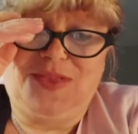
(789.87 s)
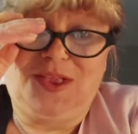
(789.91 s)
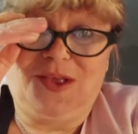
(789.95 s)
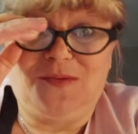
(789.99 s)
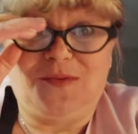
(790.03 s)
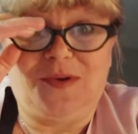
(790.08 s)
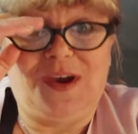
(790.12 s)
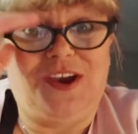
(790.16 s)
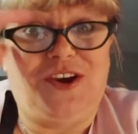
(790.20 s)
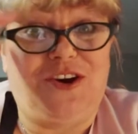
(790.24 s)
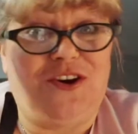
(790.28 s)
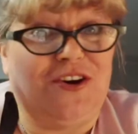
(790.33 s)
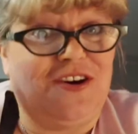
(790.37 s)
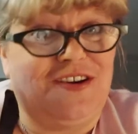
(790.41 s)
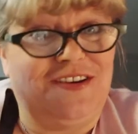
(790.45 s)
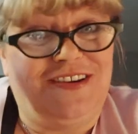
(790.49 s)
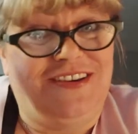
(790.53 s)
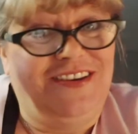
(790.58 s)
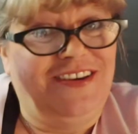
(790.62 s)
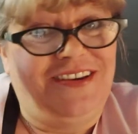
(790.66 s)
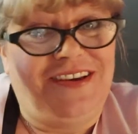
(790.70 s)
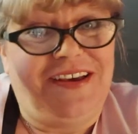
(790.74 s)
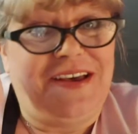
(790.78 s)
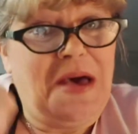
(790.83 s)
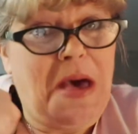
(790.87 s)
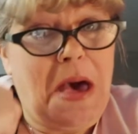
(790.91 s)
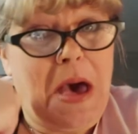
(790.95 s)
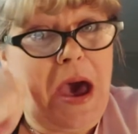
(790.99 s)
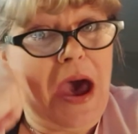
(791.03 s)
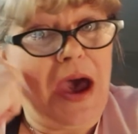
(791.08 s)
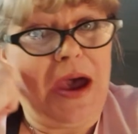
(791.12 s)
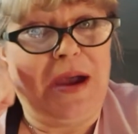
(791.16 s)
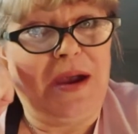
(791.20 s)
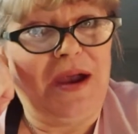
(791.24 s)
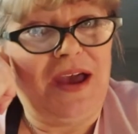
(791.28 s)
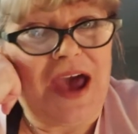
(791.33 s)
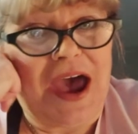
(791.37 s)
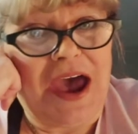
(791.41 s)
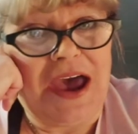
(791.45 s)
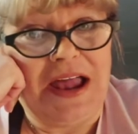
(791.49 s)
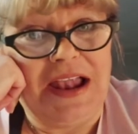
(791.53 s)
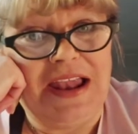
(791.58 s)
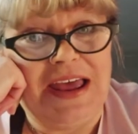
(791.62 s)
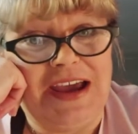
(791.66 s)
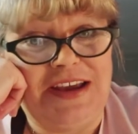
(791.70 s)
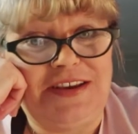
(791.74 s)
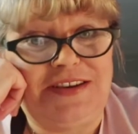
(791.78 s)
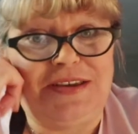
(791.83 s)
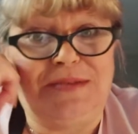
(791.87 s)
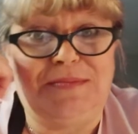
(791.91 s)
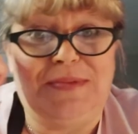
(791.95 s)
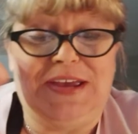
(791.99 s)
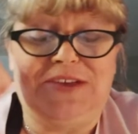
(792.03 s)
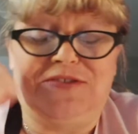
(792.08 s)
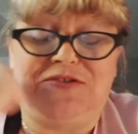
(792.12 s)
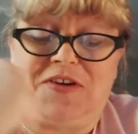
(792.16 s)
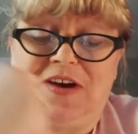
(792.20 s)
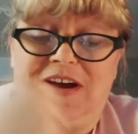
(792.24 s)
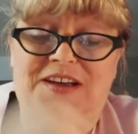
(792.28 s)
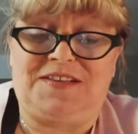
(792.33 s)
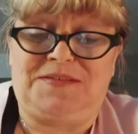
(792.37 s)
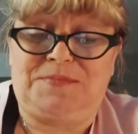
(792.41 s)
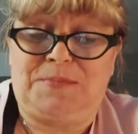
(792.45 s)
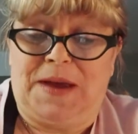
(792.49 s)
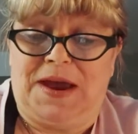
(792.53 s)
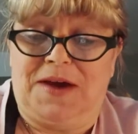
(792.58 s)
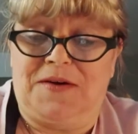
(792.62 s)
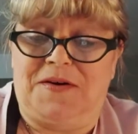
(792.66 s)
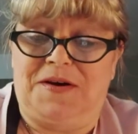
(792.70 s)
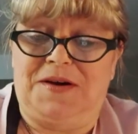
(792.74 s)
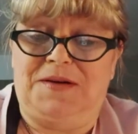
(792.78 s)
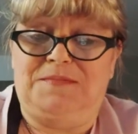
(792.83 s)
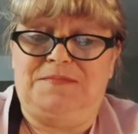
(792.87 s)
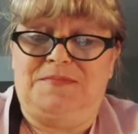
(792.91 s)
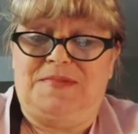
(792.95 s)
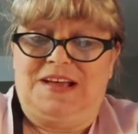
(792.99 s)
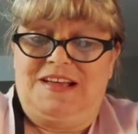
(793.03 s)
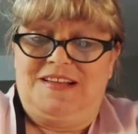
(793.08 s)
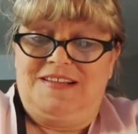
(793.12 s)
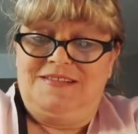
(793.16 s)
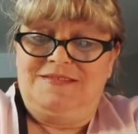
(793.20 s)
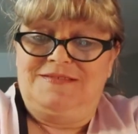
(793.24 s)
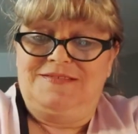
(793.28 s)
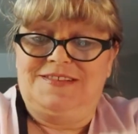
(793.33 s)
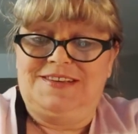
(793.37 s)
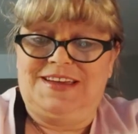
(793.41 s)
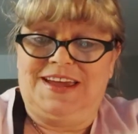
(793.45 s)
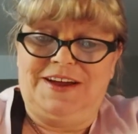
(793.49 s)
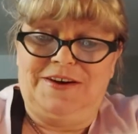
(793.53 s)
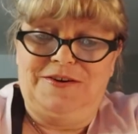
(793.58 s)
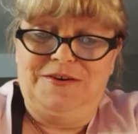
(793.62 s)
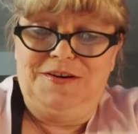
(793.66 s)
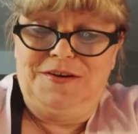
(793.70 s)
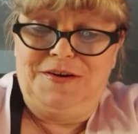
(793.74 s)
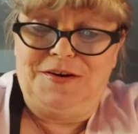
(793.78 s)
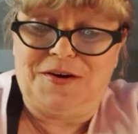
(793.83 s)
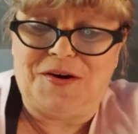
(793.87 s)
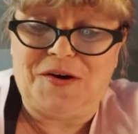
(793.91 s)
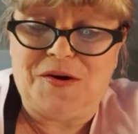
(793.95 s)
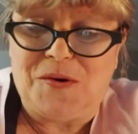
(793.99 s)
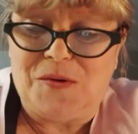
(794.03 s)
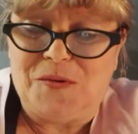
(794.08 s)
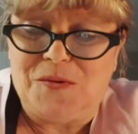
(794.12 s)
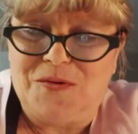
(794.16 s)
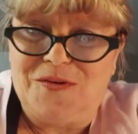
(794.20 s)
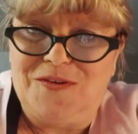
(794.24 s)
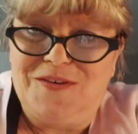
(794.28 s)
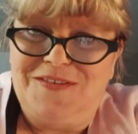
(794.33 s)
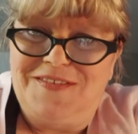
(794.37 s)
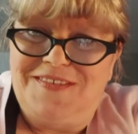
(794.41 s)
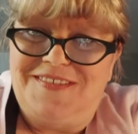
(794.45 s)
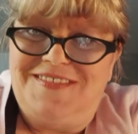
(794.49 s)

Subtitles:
Well, you're going to... I like to be transparent. Well, here you go.